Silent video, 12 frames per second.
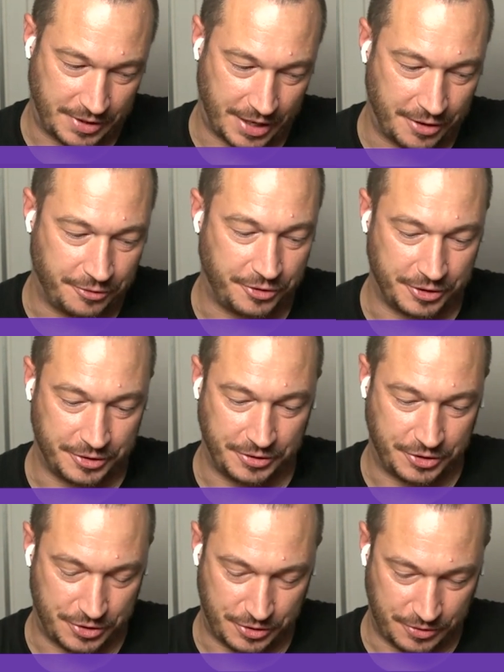that I feel
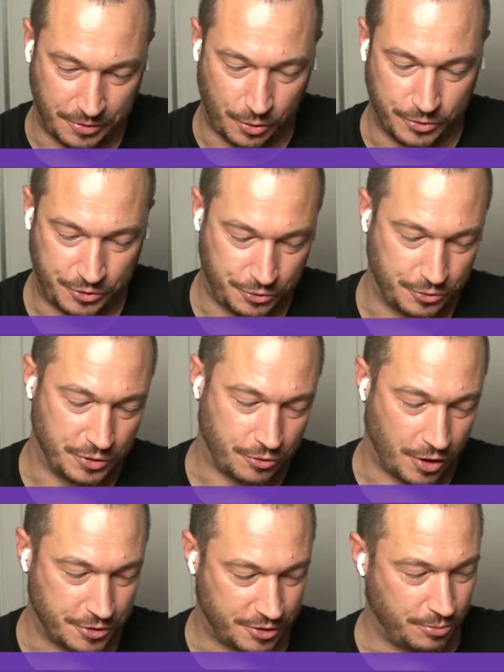just holds true
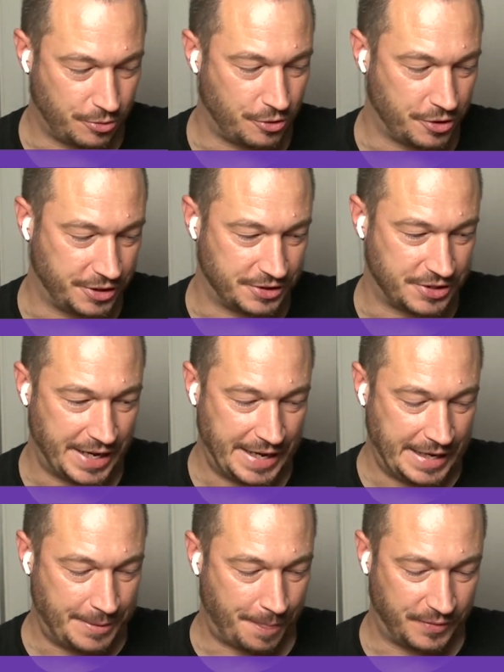across the board is
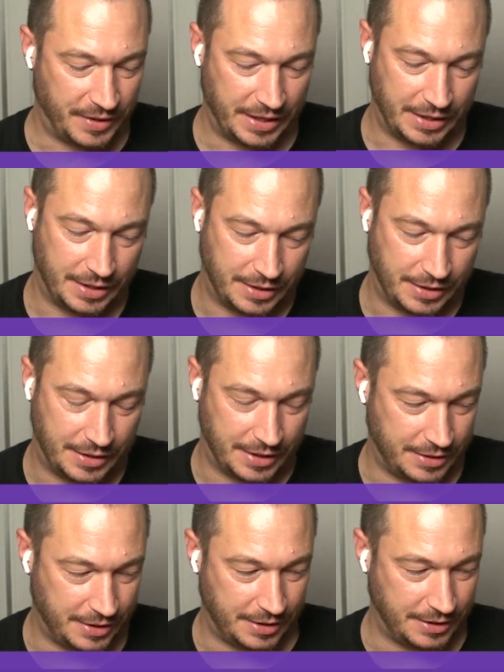
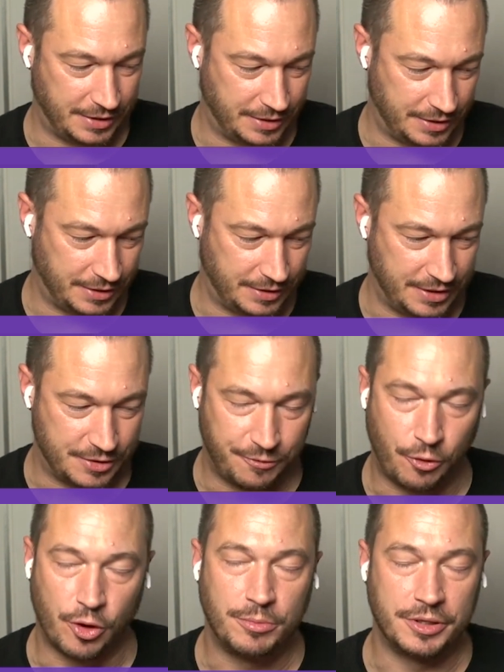that these
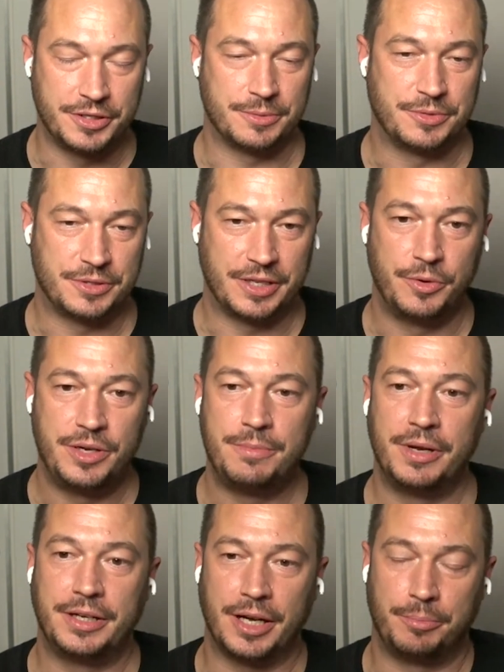formalisms that we
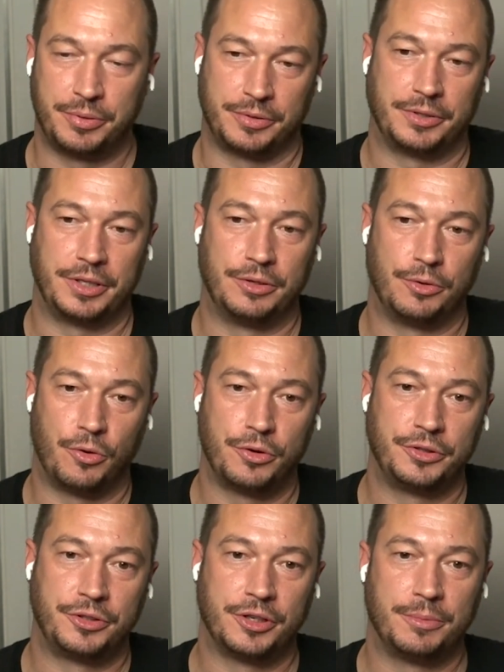make up in
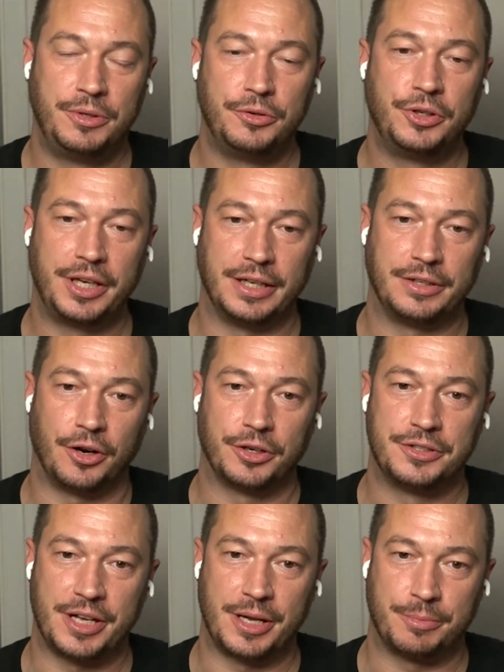order to communicate our
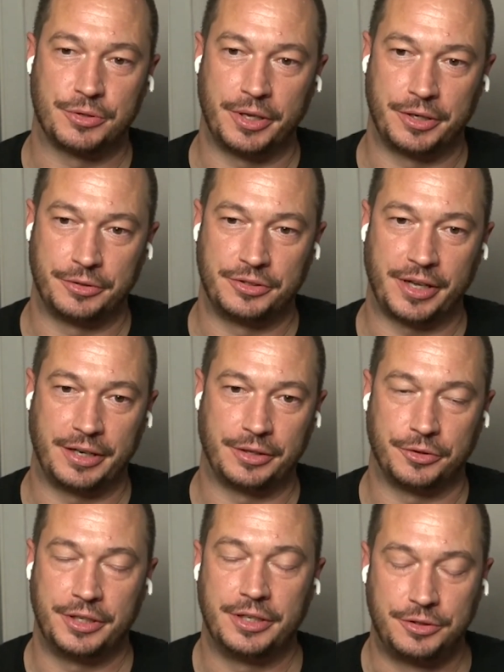conceptual
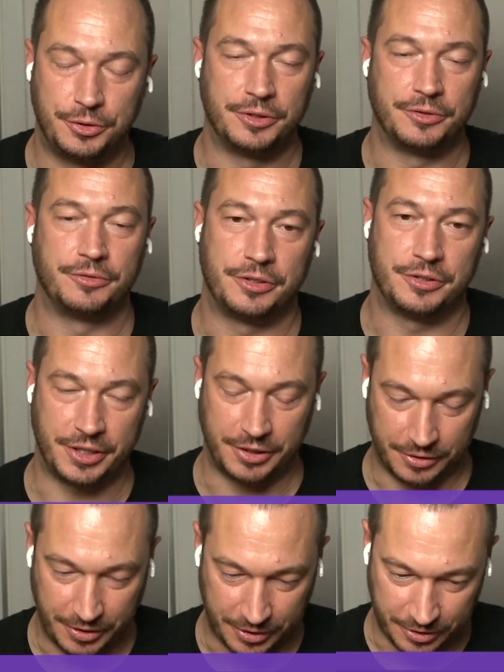understanding or intuitive
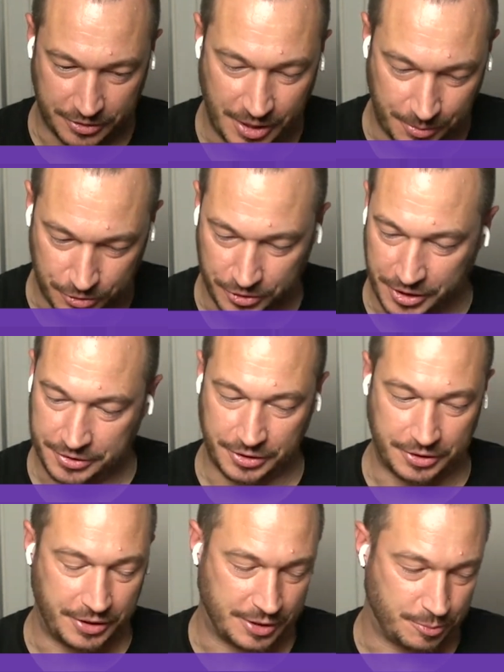understanding and
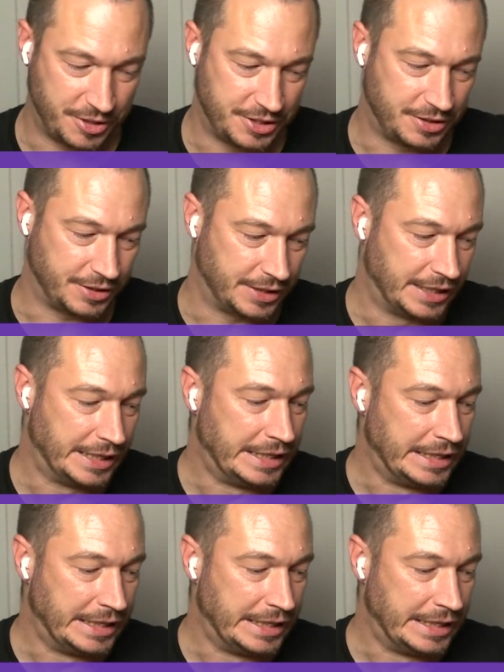conceptualizing it explicitly